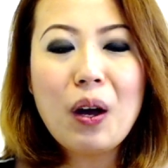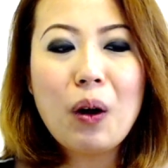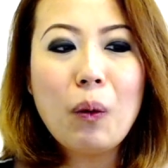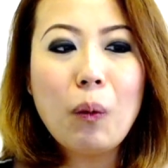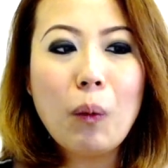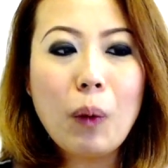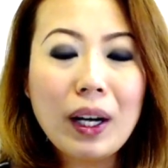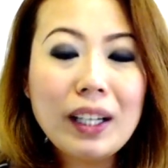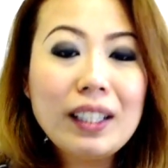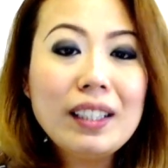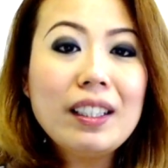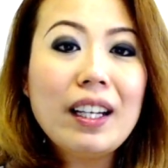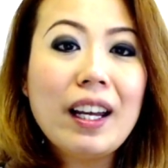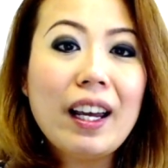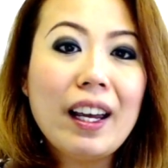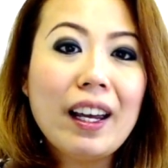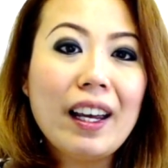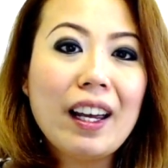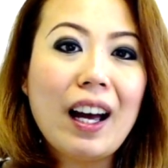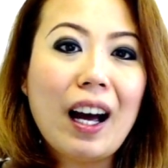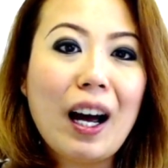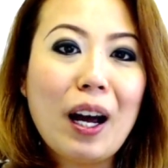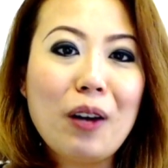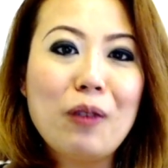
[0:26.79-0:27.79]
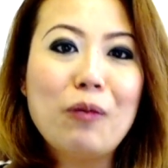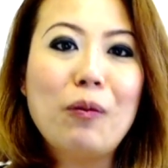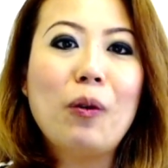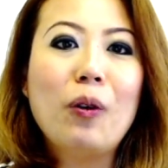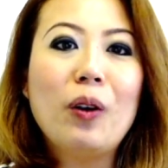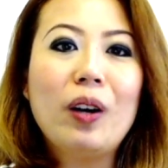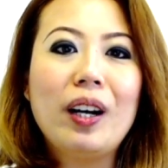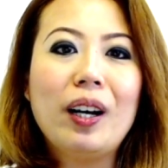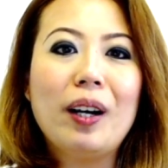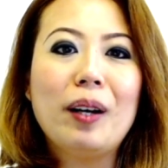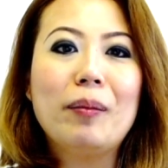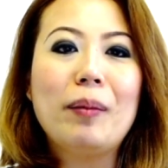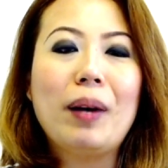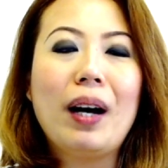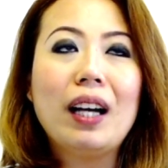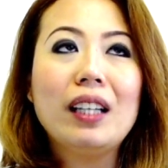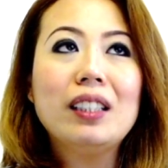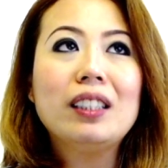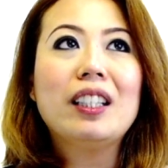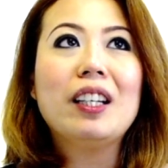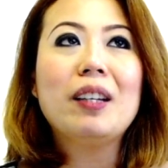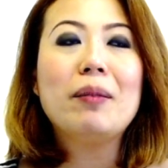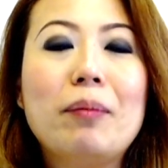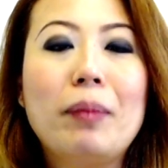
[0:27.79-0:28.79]
One day I woke up
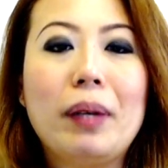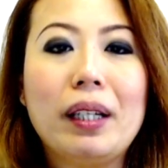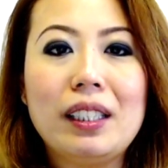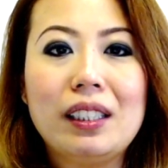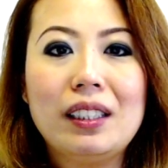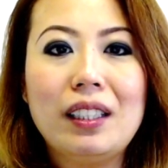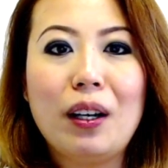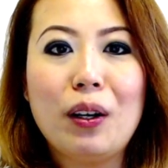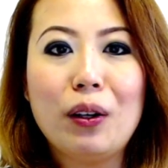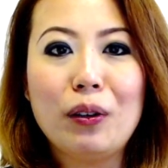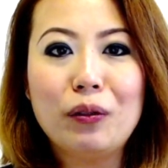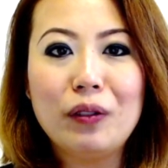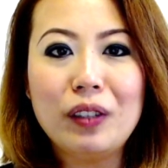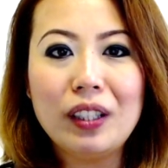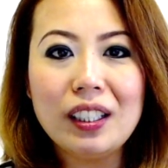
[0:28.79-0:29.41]
asking myself,